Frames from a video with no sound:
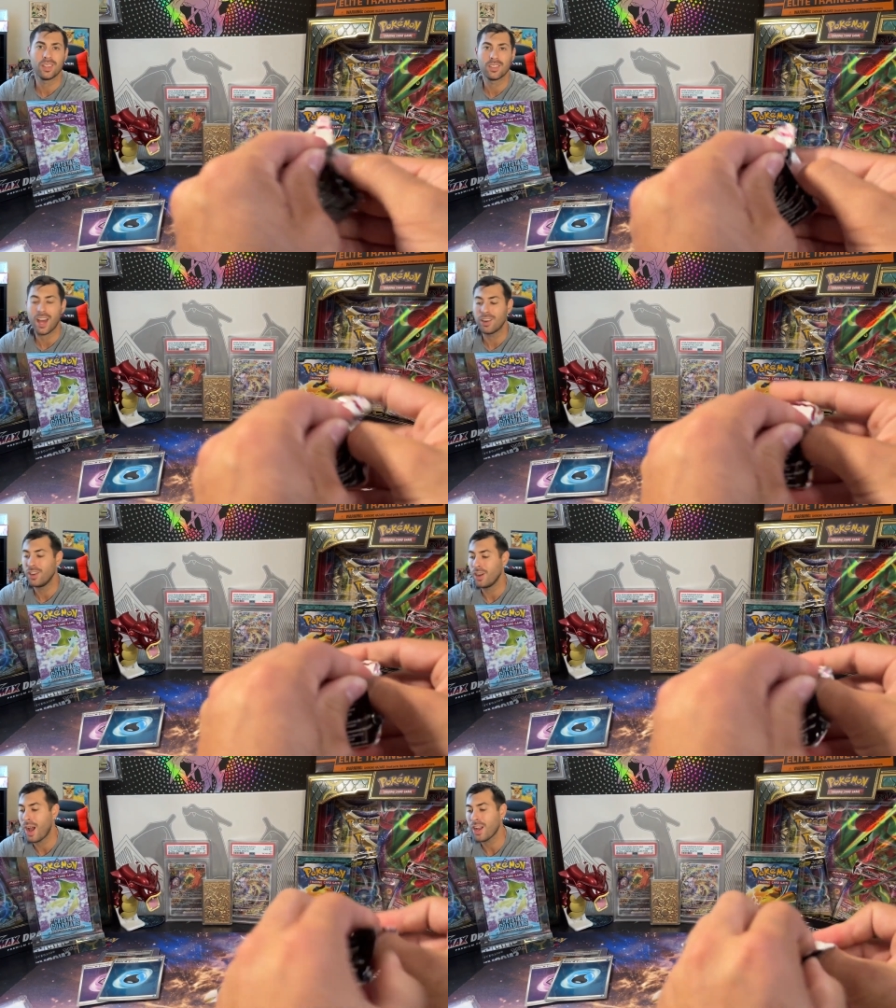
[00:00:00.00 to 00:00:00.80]
I don't
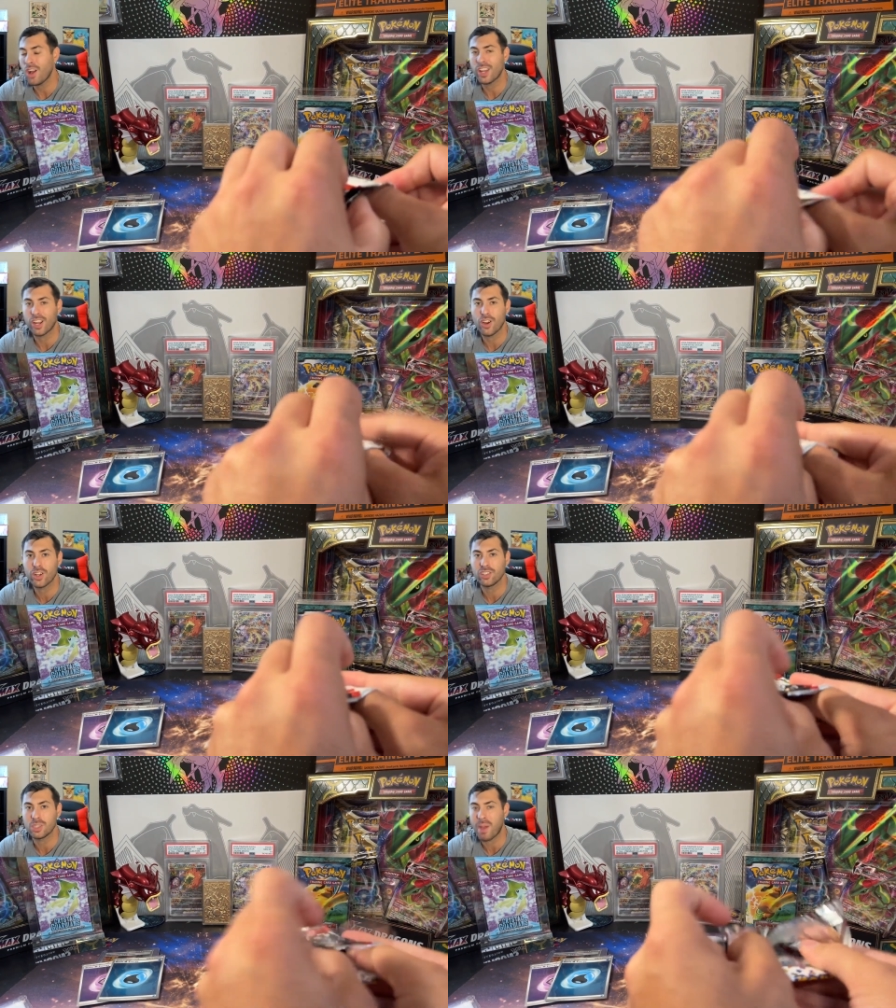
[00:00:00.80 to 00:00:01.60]
know. I'd call it like a
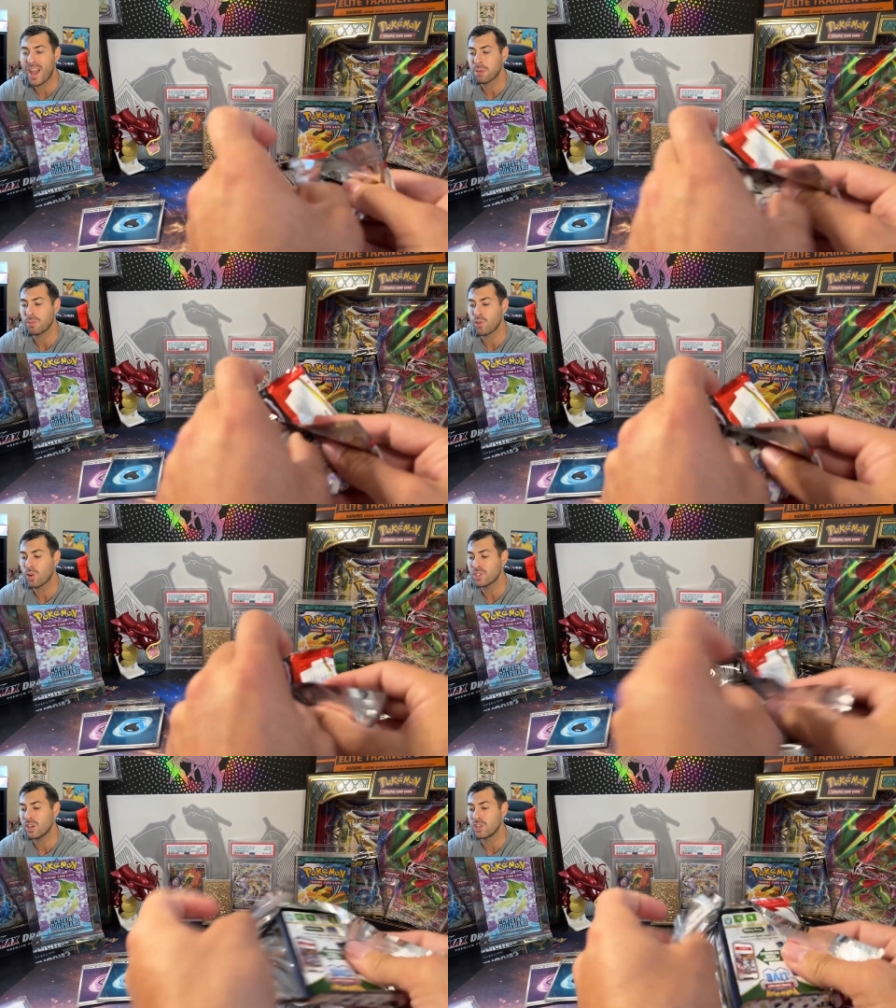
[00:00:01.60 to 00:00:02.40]
Hercules pack before
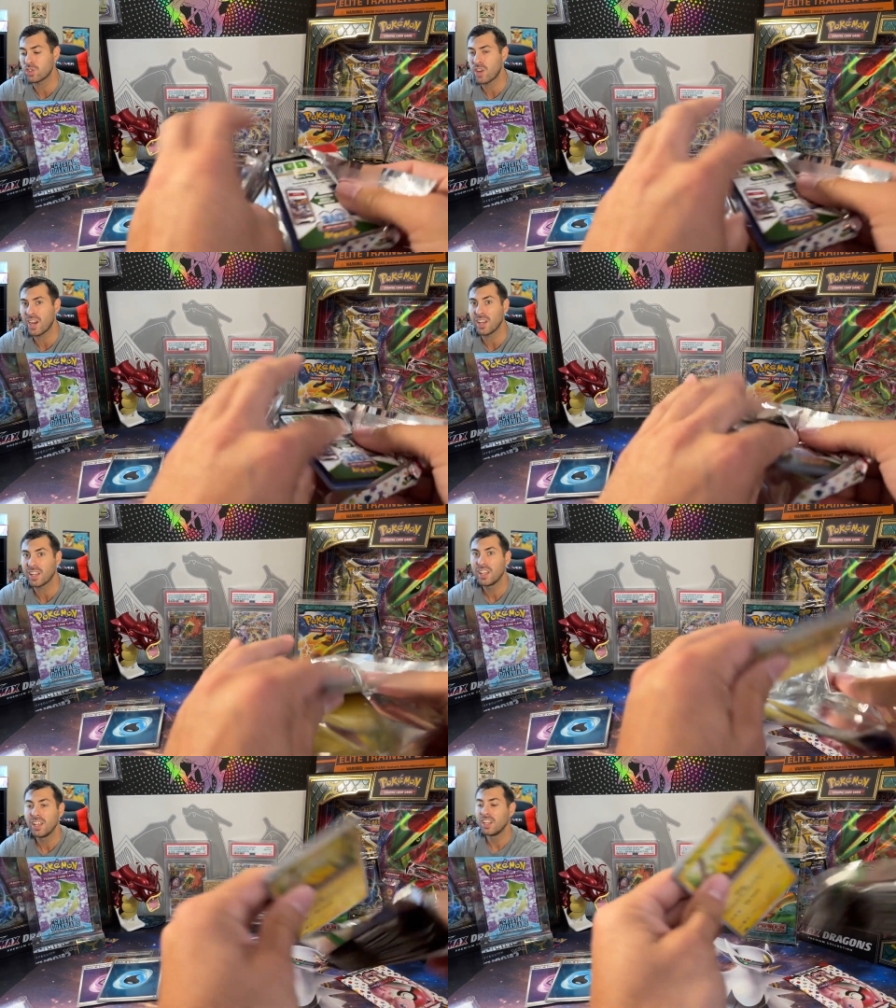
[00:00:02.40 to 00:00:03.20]
he started his
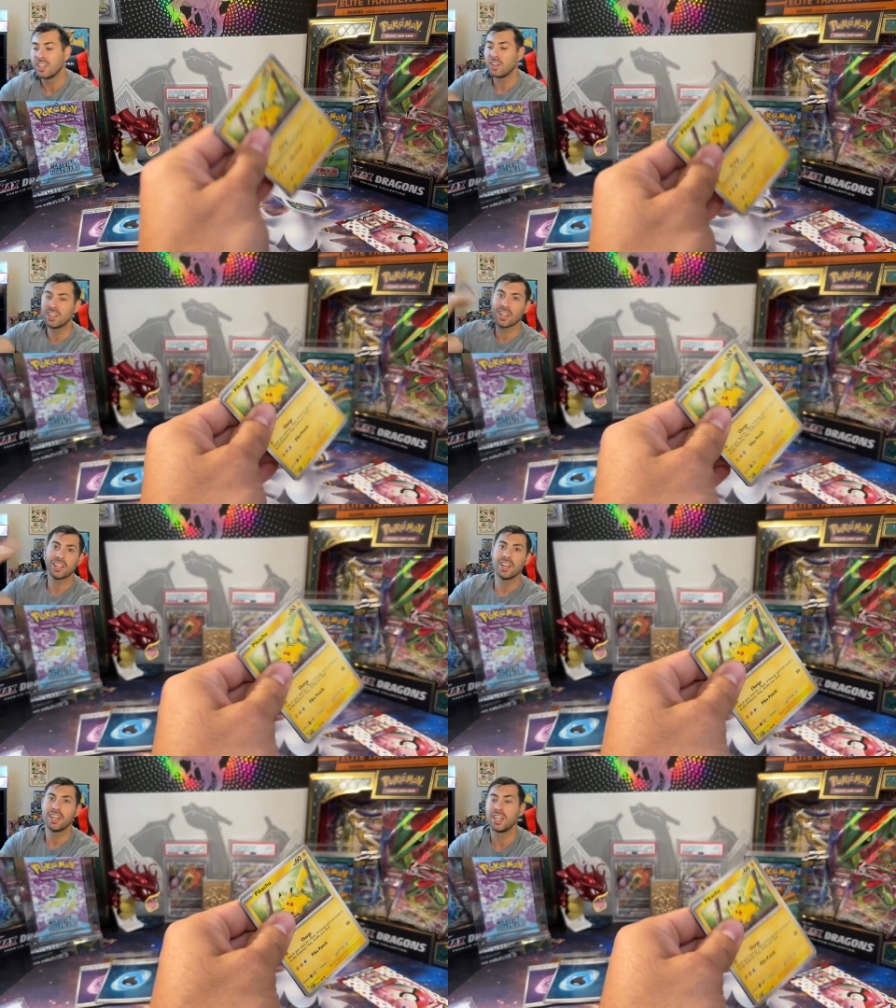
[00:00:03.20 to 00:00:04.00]
training. You know, you
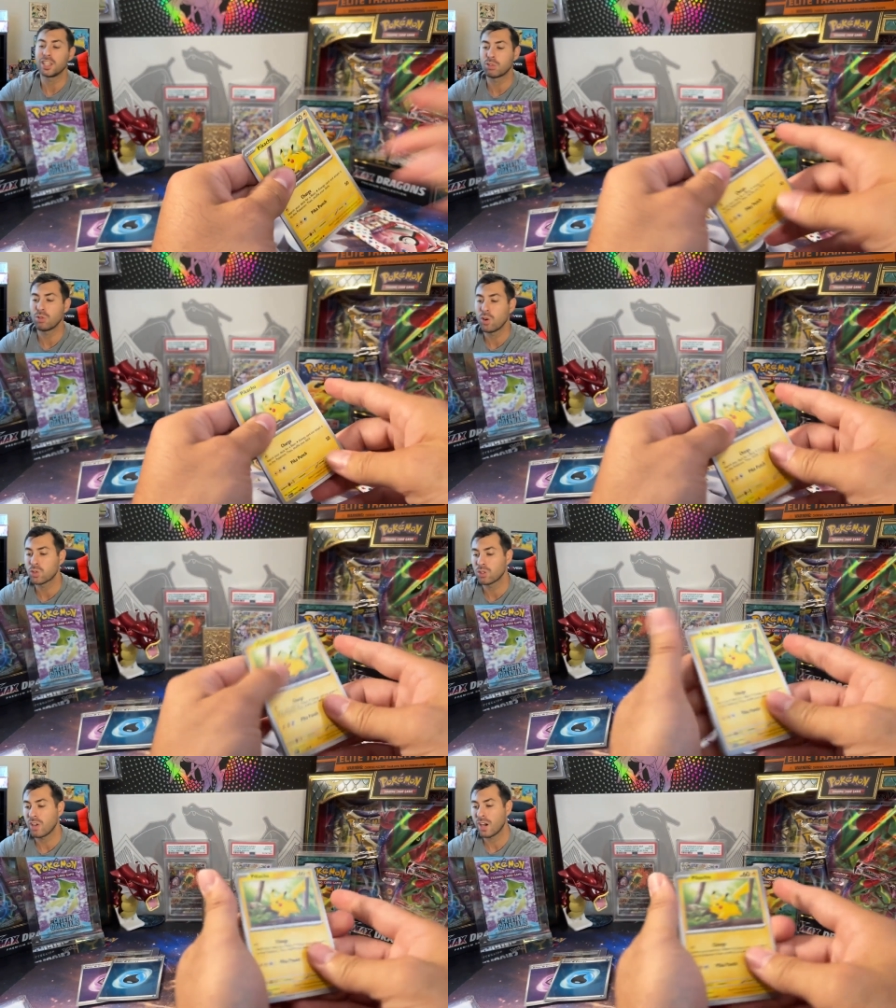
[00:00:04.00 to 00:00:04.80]
get you get three
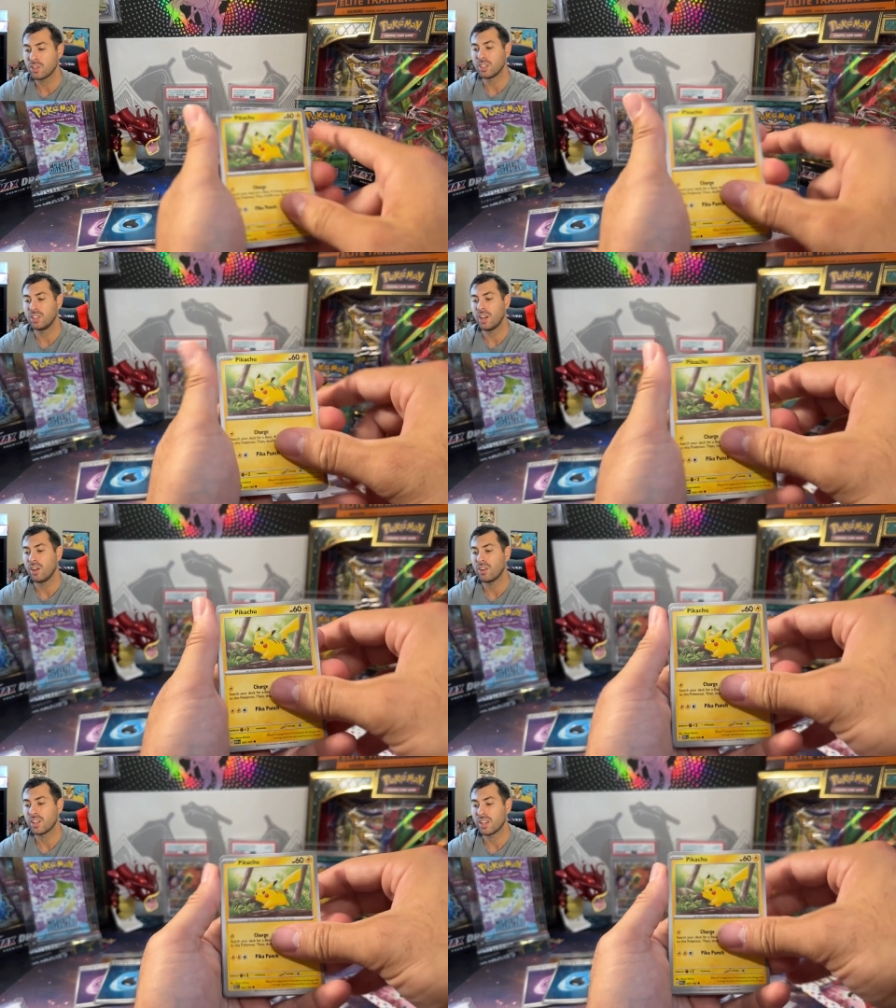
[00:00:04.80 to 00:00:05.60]
ultra rares in
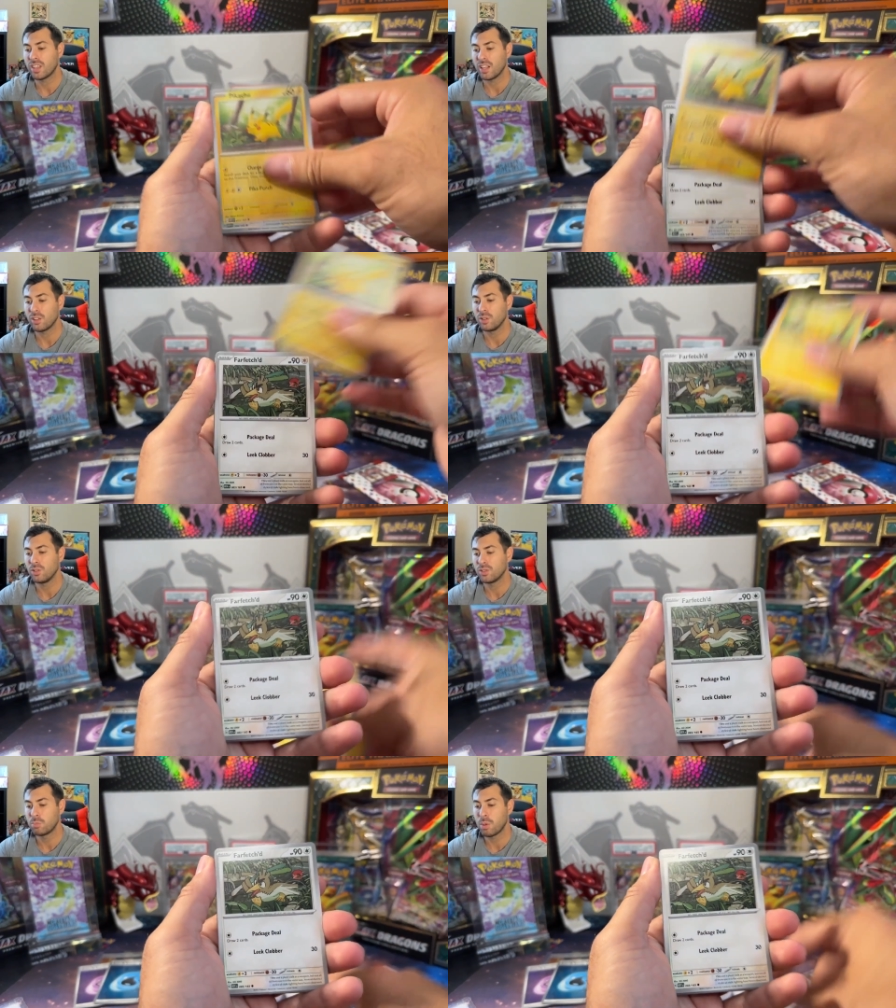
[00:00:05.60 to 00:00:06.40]
there. You get that
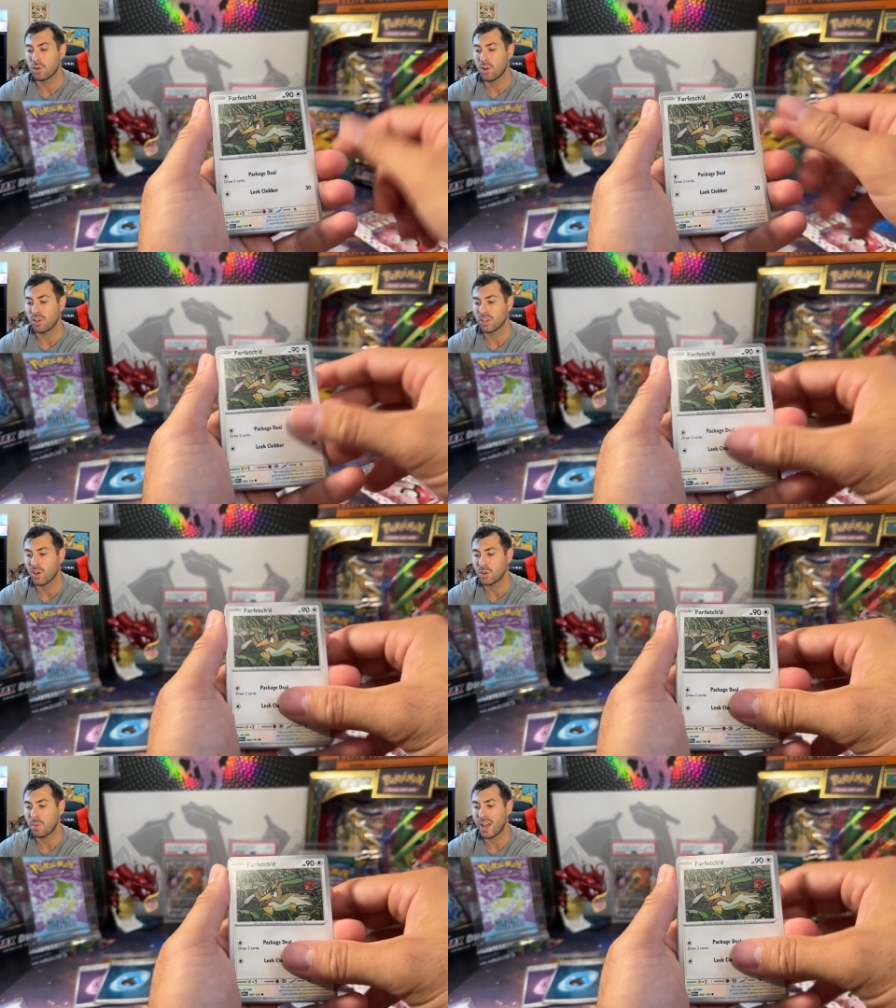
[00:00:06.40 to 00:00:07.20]
little people calling a
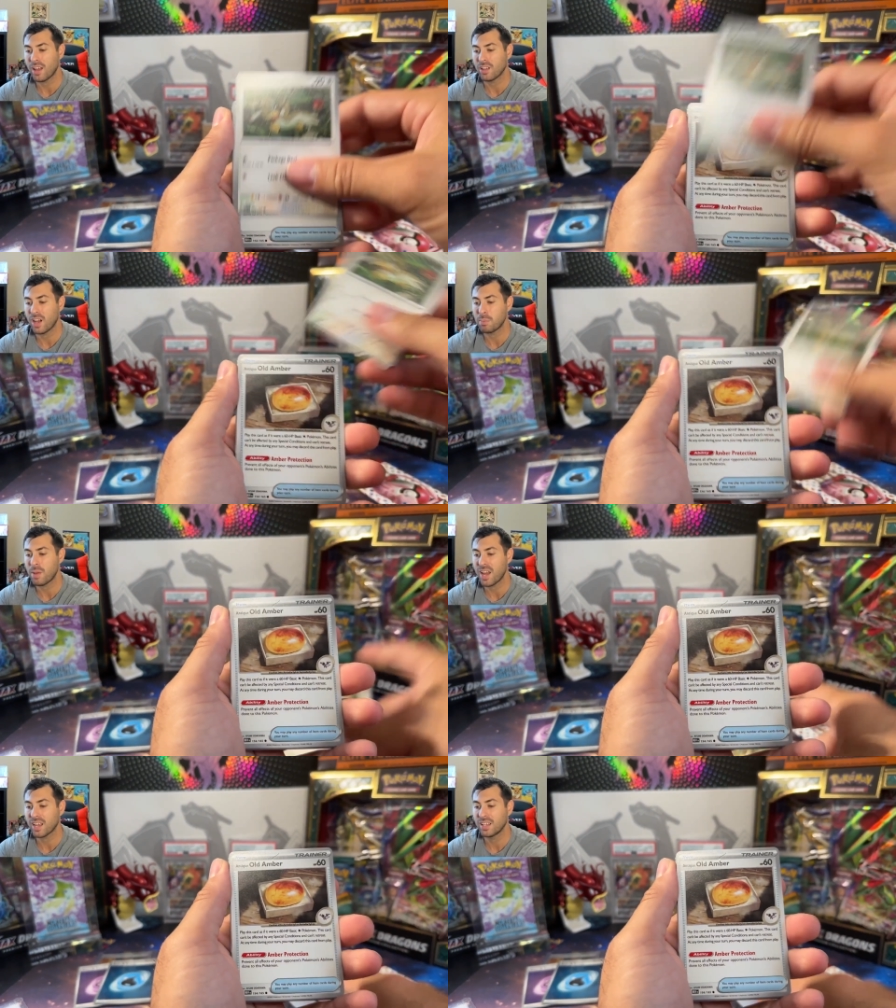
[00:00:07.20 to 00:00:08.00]
guard pack, god
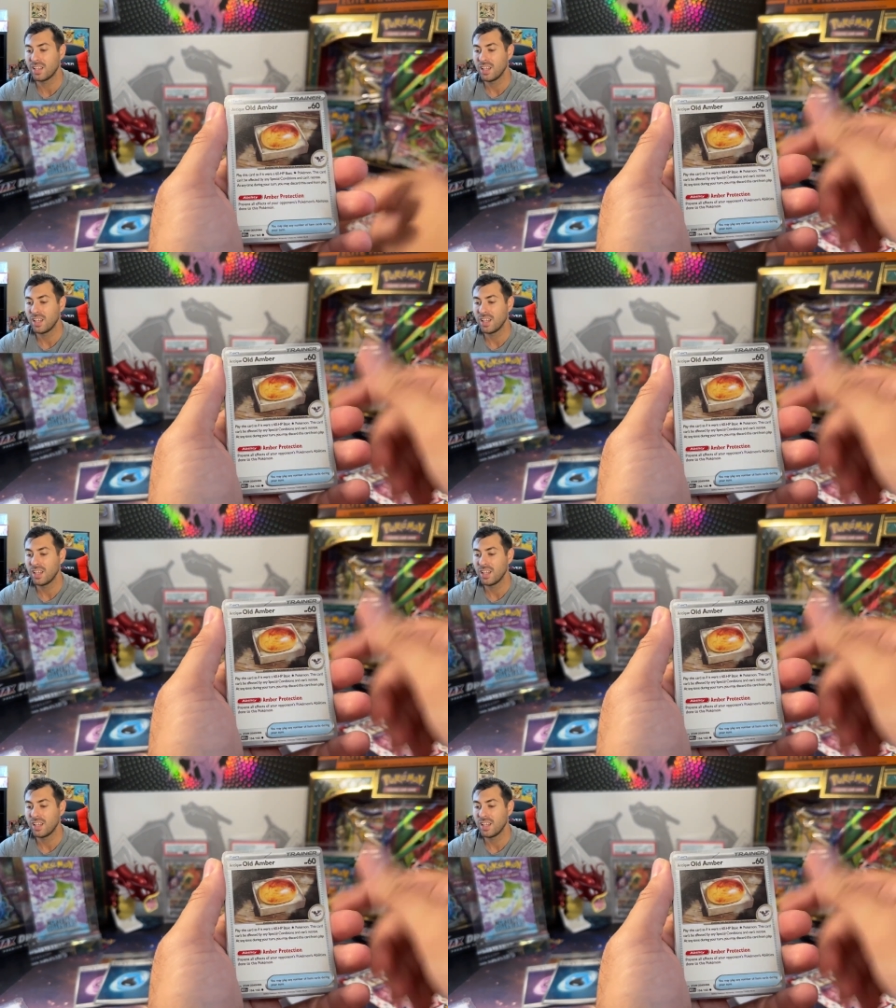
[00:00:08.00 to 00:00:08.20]
pack.